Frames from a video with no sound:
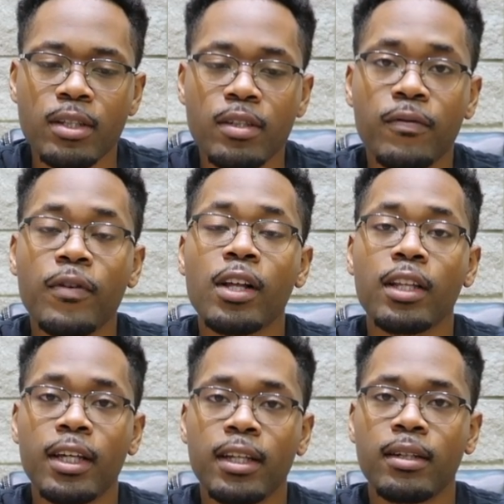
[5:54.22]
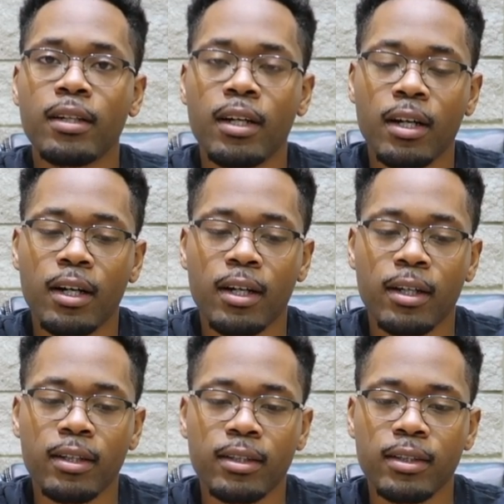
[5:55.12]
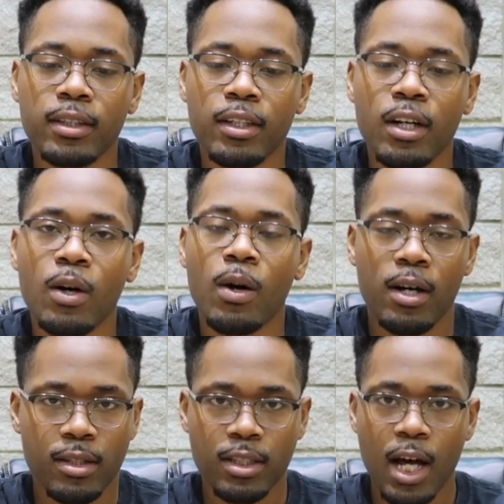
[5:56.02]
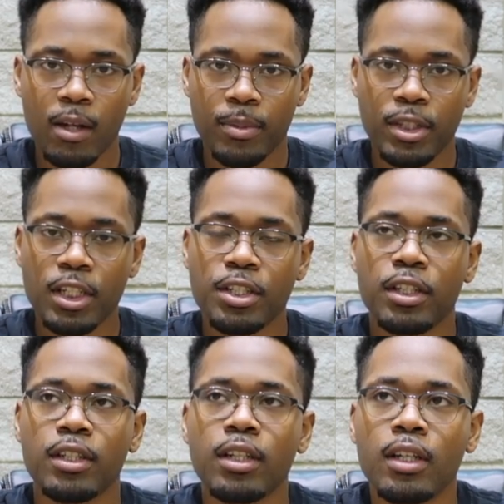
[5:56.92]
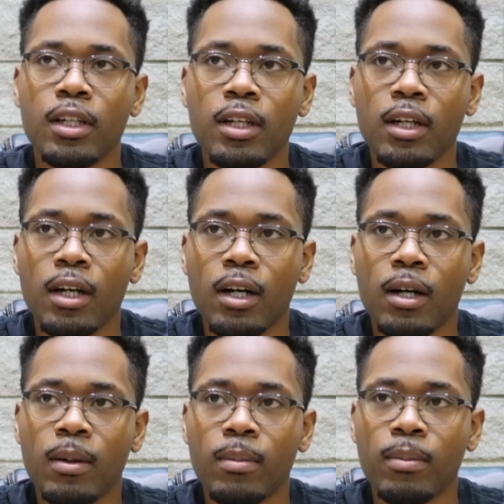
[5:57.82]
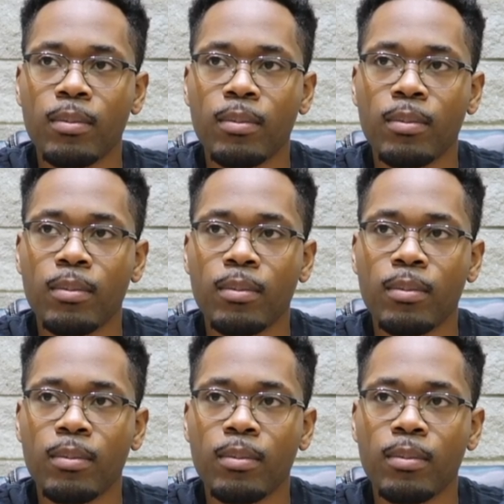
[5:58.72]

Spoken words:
to fill in, a solid position um,